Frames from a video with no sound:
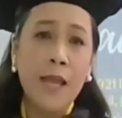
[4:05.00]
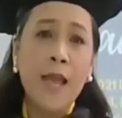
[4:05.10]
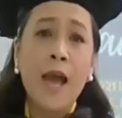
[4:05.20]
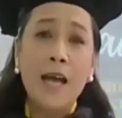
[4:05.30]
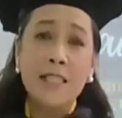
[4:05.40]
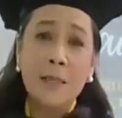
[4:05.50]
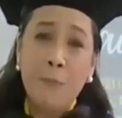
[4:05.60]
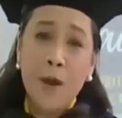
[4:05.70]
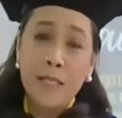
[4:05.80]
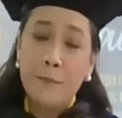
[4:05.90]
As a
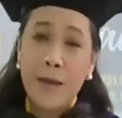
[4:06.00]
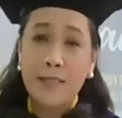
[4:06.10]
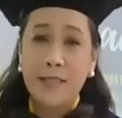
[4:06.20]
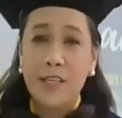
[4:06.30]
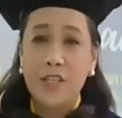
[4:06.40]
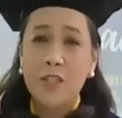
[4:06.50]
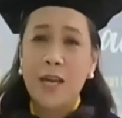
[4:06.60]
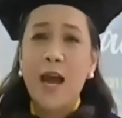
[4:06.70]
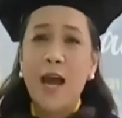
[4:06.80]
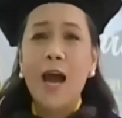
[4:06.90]
parting message,
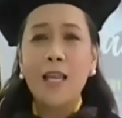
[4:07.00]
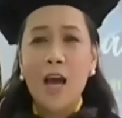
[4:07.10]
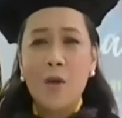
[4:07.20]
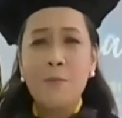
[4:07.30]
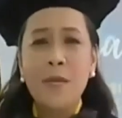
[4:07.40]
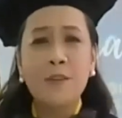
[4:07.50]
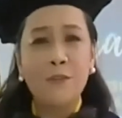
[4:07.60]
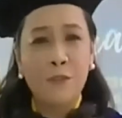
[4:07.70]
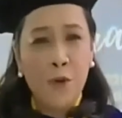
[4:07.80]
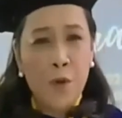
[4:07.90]
allow me to
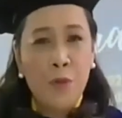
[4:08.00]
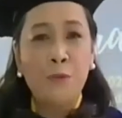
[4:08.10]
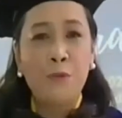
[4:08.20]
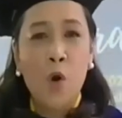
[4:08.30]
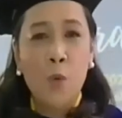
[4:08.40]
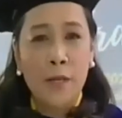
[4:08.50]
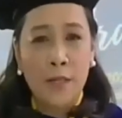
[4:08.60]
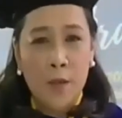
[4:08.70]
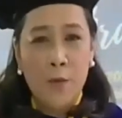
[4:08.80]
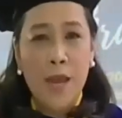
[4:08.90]
further forward
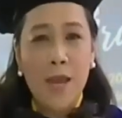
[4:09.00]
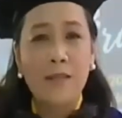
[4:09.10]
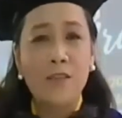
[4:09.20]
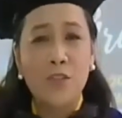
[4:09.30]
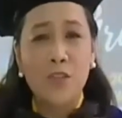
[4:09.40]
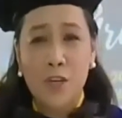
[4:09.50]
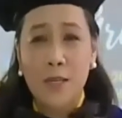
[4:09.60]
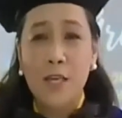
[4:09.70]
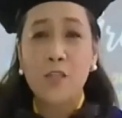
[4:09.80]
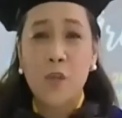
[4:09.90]
you in a
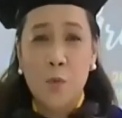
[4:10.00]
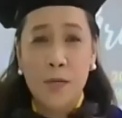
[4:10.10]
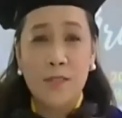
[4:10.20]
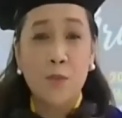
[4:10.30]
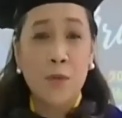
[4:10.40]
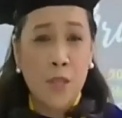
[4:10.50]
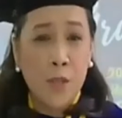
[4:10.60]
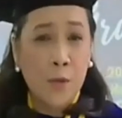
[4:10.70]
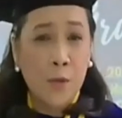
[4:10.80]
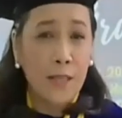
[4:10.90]
journey towards
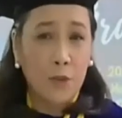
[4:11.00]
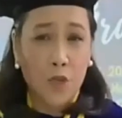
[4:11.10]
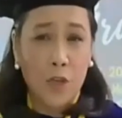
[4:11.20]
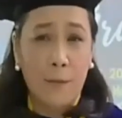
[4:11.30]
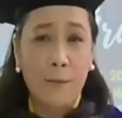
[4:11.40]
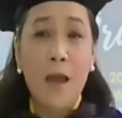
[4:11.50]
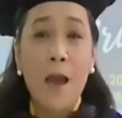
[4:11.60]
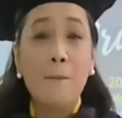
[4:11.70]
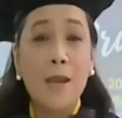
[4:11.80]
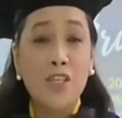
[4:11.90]
renewed leadership
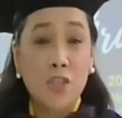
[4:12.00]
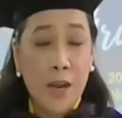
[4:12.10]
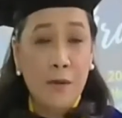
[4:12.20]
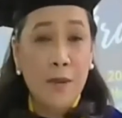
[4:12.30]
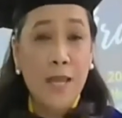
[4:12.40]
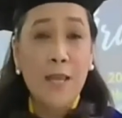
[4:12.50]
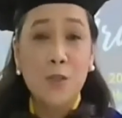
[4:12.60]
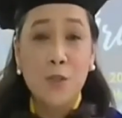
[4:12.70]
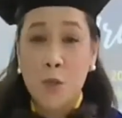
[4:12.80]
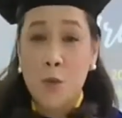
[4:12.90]
by sharing
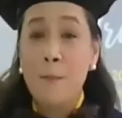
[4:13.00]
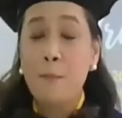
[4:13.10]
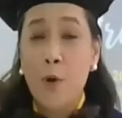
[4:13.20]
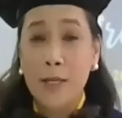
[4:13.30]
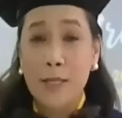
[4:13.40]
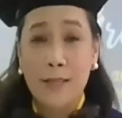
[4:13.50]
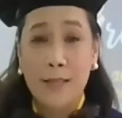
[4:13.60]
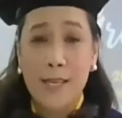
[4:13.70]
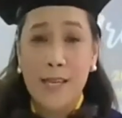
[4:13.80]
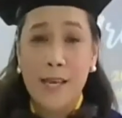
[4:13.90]
two important
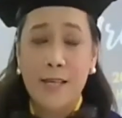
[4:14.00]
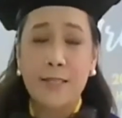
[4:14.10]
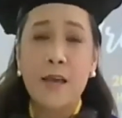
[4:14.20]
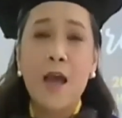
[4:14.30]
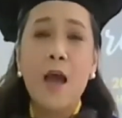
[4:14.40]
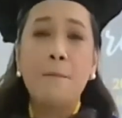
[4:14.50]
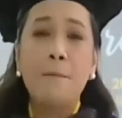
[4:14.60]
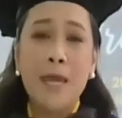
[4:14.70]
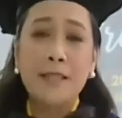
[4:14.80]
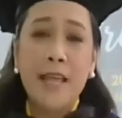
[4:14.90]
ideas
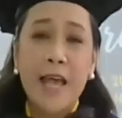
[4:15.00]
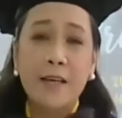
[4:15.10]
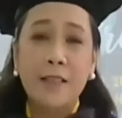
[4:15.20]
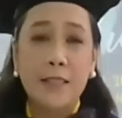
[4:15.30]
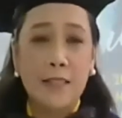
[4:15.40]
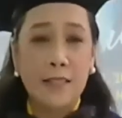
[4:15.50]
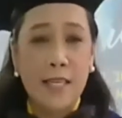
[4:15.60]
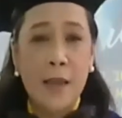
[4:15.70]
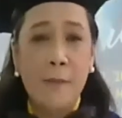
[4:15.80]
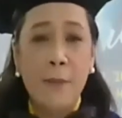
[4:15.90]
being tackled in the
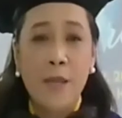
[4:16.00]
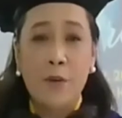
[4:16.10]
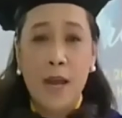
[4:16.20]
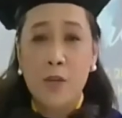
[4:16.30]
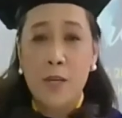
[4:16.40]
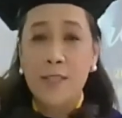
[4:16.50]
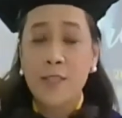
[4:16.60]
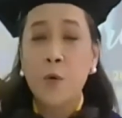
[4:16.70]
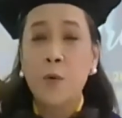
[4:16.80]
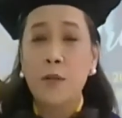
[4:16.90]
DAP Graduate
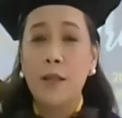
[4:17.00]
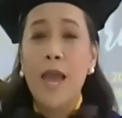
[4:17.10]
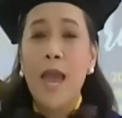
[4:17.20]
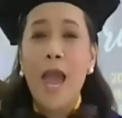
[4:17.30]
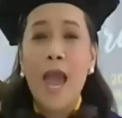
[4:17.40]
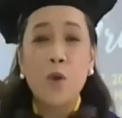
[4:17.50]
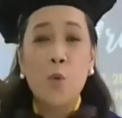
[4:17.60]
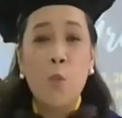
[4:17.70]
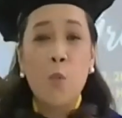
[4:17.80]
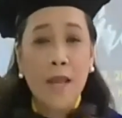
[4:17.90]
School and the
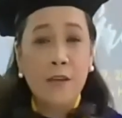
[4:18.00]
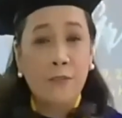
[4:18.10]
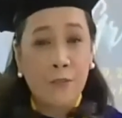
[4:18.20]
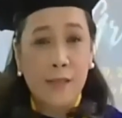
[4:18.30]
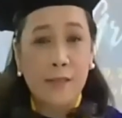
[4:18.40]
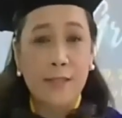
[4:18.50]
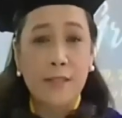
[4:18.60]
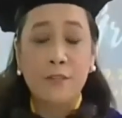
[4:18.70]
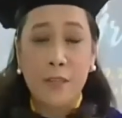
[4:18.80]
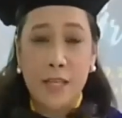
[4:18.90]
wider fields
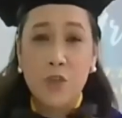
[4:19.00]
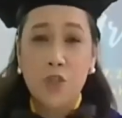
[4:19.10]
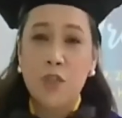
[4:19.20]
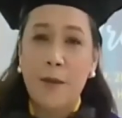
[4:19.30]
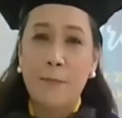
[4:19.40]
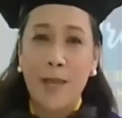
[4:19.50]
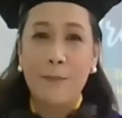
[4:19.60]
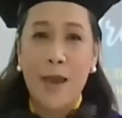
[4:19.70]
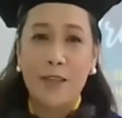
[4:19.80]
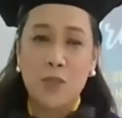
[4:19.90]
of leadership and
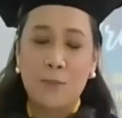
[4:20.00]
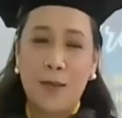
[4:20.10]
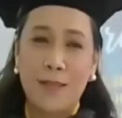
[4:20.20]
management.